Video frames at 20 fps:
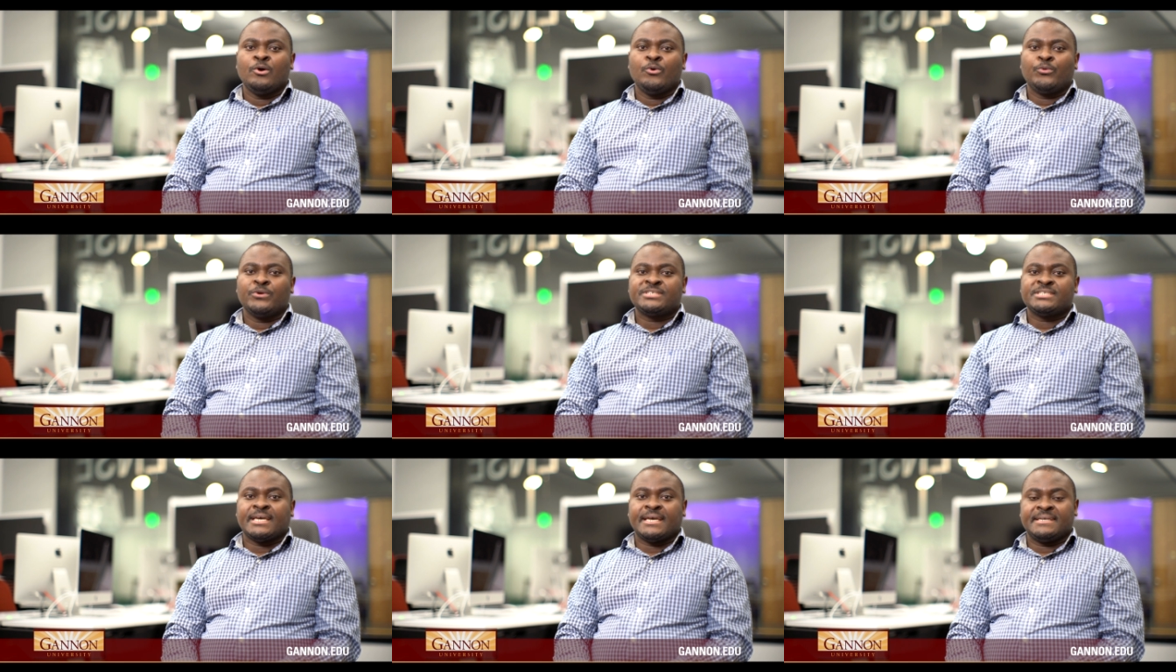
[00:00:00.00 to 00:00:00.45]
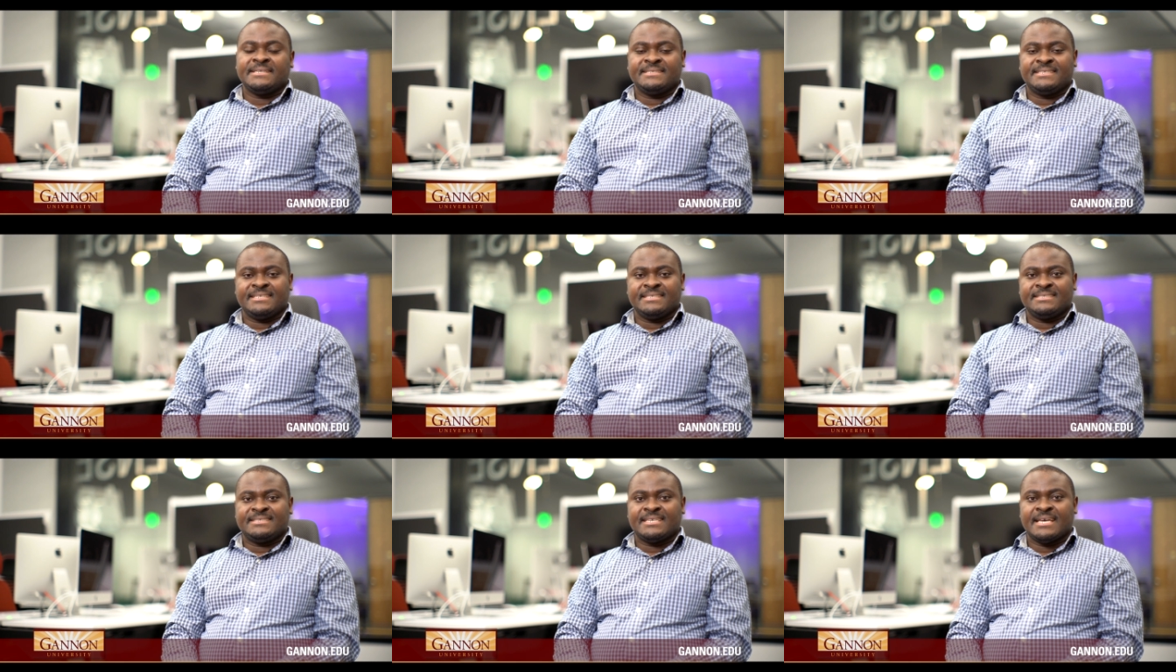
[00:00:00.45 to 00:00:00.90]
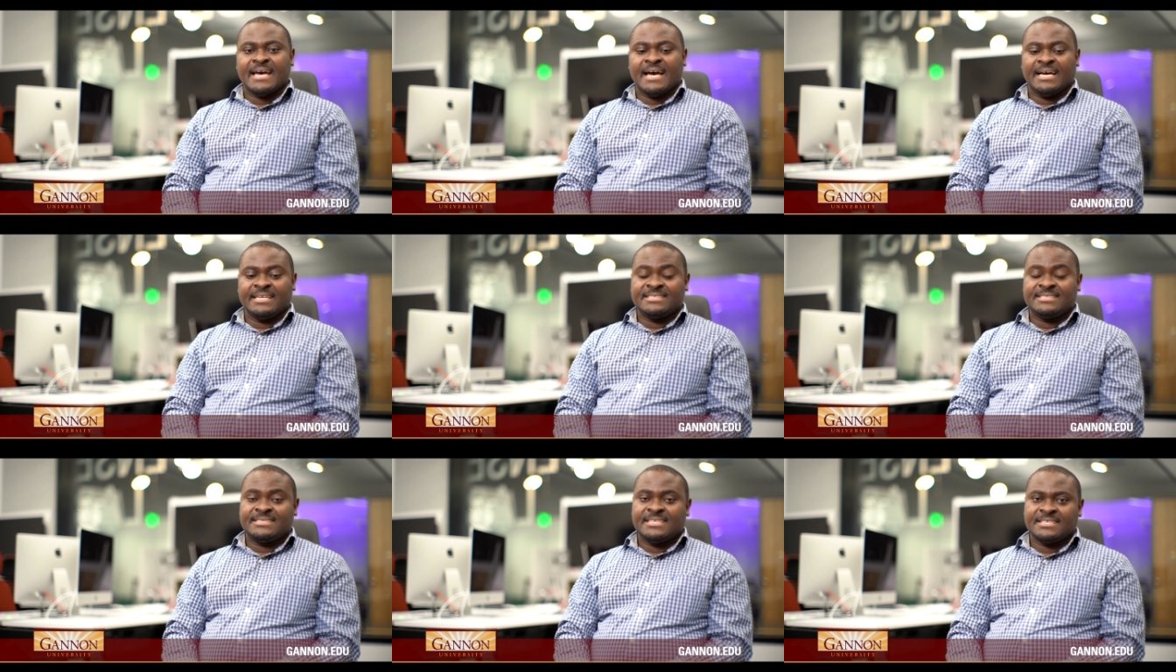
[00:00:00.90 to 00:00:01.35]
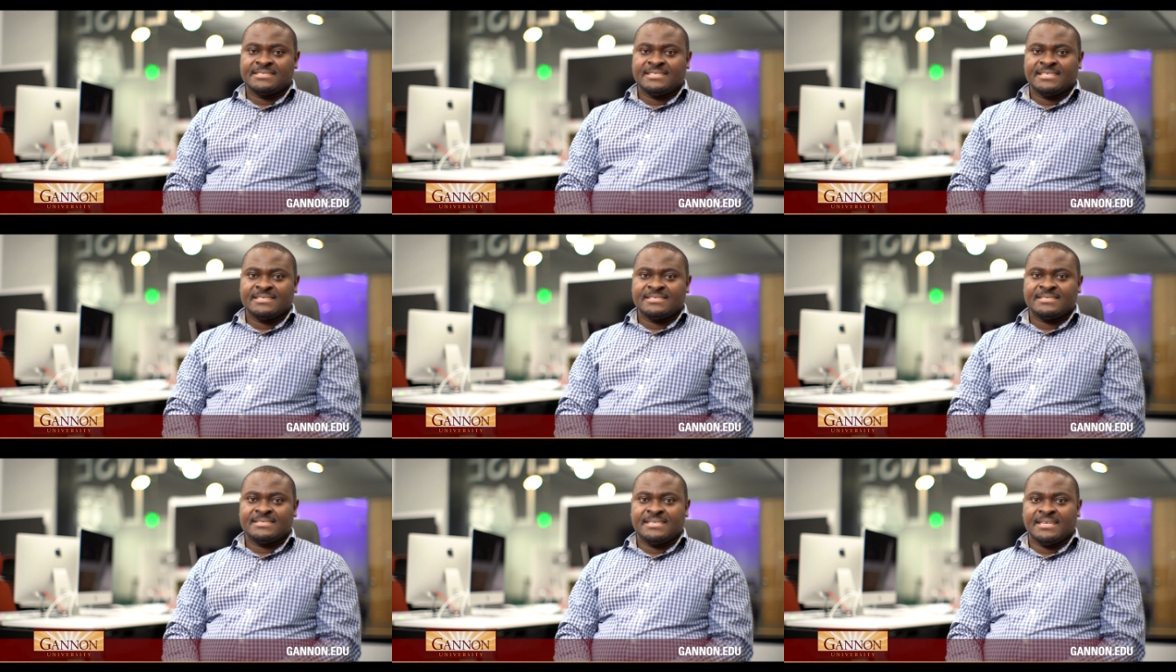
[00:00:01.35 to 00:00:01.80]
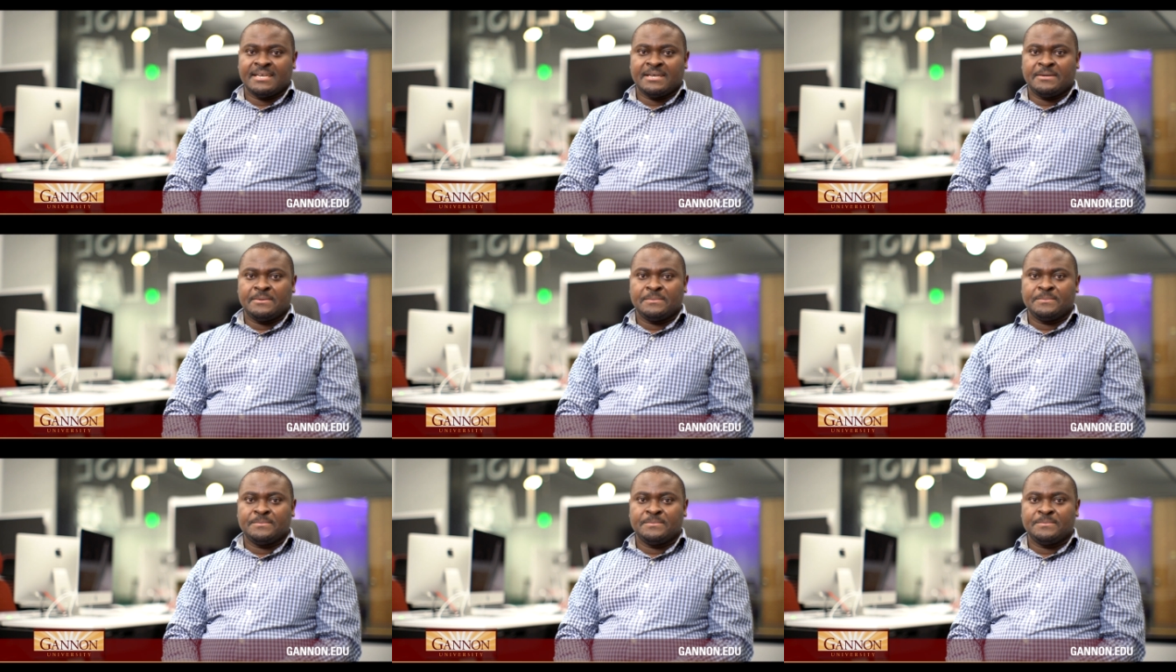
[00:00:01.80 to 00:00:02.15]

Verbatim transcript: which I did at Texas Tech.